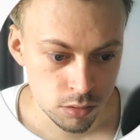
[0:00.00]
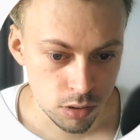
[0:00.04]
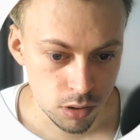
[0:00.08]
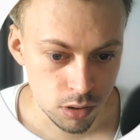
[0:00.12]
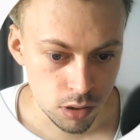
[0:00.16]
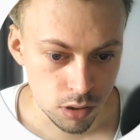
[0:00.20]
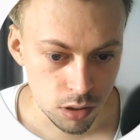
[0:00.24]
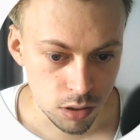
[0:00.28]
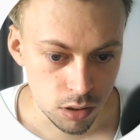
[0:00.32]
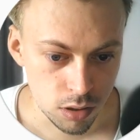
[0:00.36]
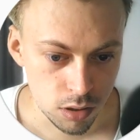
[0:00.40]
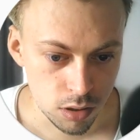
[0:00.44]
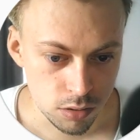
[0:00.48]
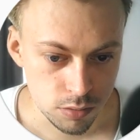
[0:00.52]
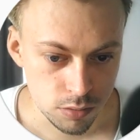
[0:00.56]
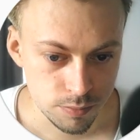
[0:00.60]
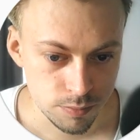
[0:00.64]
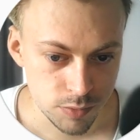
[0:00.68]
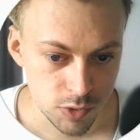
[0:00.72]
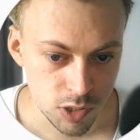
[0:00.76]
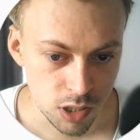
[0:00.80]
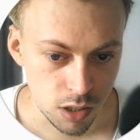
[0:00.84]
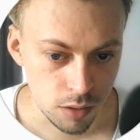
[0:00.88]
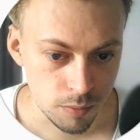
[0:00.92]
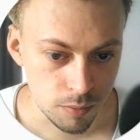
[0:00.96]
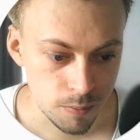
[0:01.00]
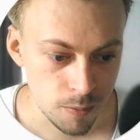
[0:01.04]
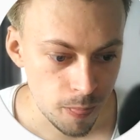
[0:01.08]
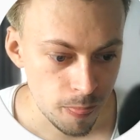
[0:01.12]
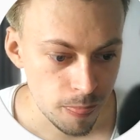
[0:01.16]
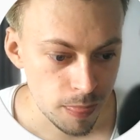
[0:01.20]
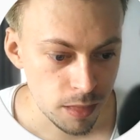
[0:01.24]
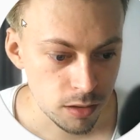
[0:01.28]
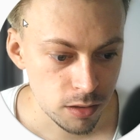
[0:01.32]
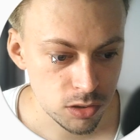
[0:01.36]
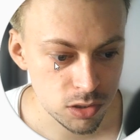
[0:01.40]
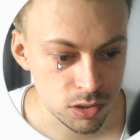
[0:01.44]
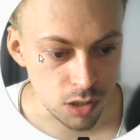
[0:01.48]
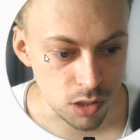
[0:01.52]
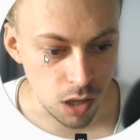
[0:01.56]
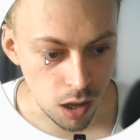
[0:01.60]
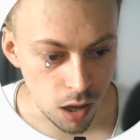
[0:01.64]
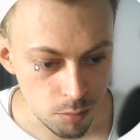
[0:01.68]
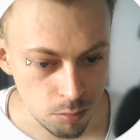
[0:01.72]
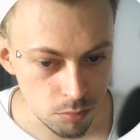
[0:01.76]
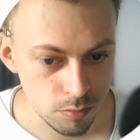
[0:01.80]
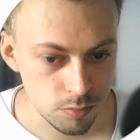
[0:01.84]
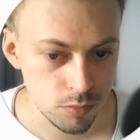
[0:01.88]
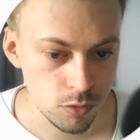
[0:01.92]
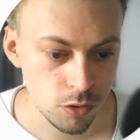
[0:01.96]
Yeah,
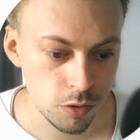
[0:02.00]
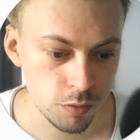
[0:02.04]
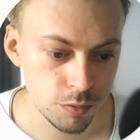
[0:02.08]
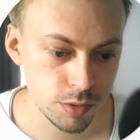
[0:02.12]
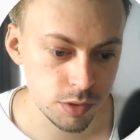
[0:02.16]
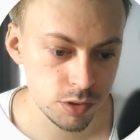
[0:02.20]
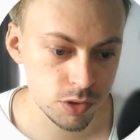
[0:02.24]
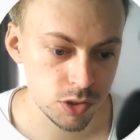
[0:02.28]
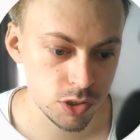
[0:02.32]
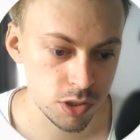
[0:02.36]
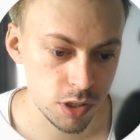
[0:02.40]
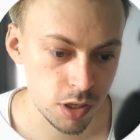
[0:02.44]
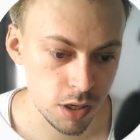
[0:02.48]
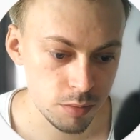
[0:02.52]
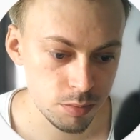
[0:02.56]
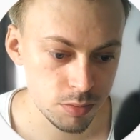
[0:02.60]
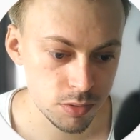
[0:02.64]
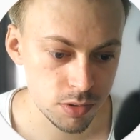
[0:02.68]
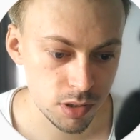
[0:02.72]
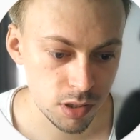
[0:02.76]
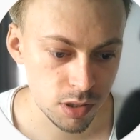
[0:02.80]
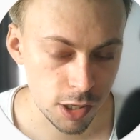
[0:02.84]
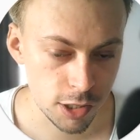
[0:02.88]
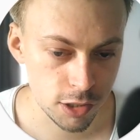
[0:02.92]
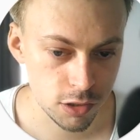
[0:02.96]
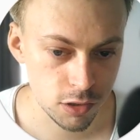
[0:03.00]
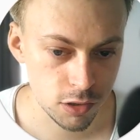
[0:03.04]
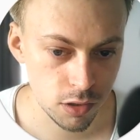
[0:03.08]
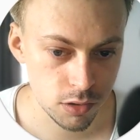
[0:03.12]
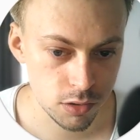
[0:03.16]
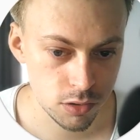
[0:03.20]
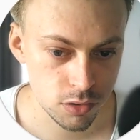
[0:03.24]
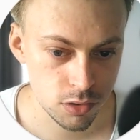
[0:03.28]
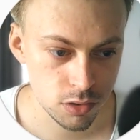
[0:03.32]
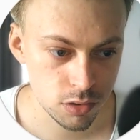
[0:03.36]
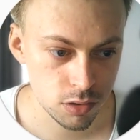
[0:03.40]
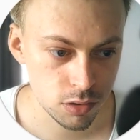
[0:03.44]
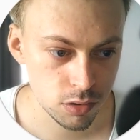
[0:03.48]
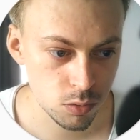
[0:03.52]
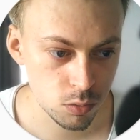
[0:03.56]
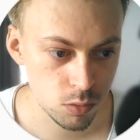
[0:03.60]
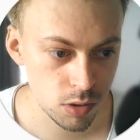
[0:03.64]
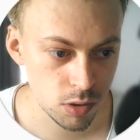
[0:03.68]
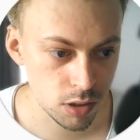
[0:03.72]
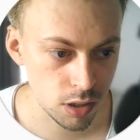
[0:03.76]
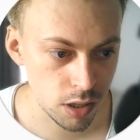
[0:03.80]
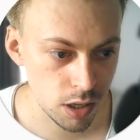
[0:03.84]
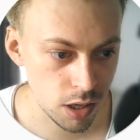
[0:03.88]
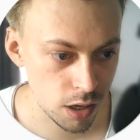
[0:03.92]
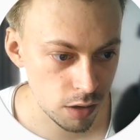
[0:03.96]
some of the shapes and icons
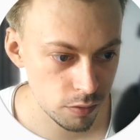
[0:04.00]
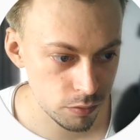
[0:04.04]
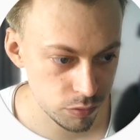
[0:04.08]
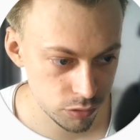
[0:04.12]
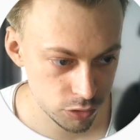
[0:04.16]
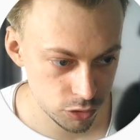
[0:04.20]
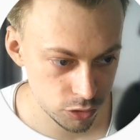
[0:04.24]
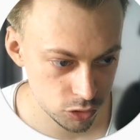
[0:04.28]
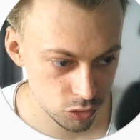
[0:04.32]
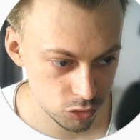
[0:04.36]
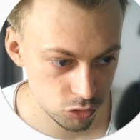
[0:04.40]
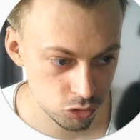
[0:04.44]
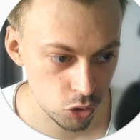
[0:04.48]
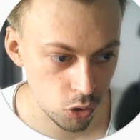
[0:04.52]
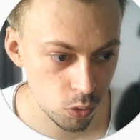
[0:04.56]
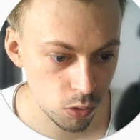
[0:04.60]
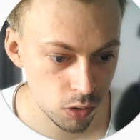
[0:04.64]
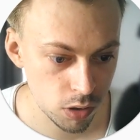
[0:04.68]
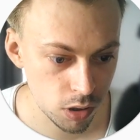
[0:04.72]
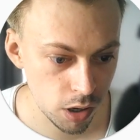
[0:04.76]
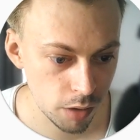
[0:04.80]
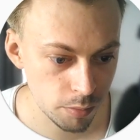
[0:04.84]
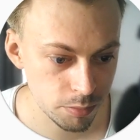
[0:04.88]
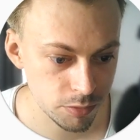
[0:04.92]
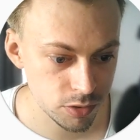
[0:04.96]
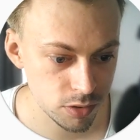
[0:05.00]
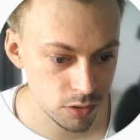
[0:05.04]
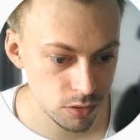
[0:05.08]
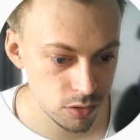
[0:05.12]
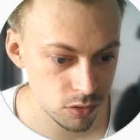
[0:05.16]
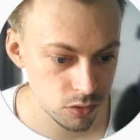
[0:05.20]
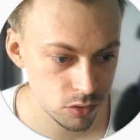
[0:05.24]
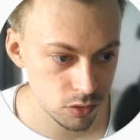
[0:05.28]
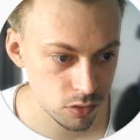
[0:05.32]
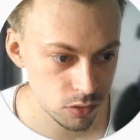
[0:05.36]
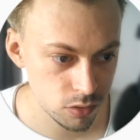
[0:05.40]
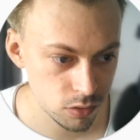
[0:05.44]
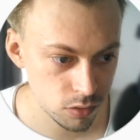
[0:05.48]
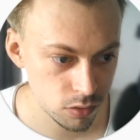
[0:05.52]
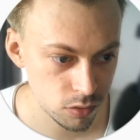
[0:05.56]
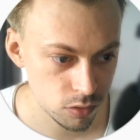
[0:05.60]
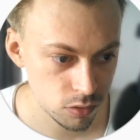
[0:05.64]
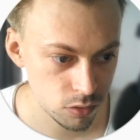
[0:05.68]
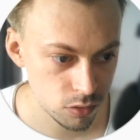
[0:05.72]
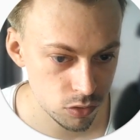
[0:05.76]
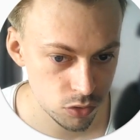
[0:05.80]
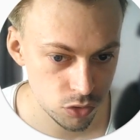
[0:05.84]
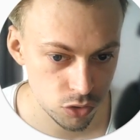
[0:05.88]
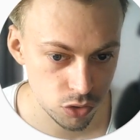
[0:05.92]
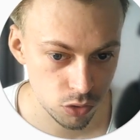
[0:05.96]
will have stroke options,
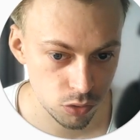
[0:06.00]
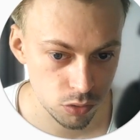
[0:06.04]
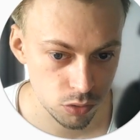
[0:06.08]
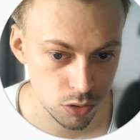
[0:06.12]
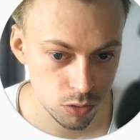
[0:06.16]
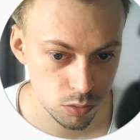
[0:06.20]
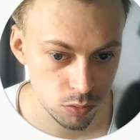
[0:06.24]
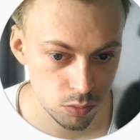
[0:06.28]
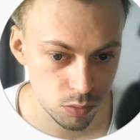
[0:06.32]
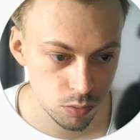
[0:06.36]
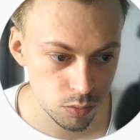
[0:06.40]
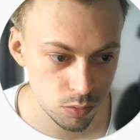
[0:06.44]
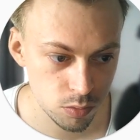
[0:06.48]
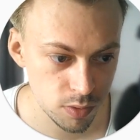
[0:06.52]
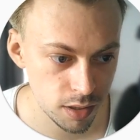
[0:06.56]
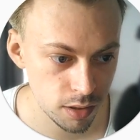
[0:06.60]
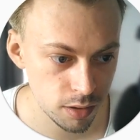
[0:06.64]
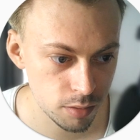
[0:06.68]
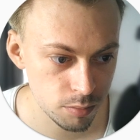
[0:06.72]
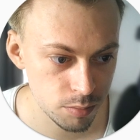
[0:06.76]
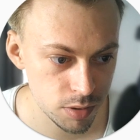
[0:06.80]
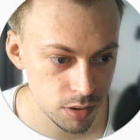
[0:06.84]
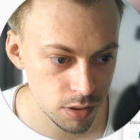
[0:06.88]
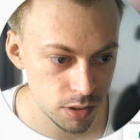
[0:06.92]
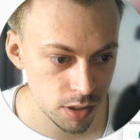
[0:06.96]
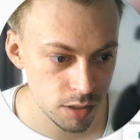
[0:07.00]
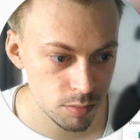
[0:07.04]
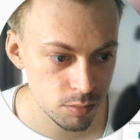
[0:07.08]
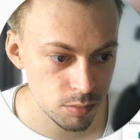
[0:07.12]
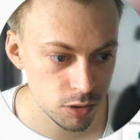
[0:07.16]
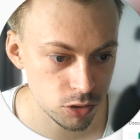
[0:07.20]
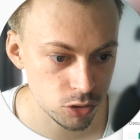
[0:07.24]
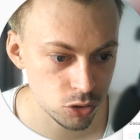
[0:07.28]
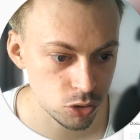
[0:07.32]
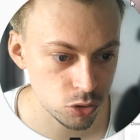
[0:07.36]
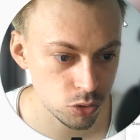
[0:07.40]
so you will be able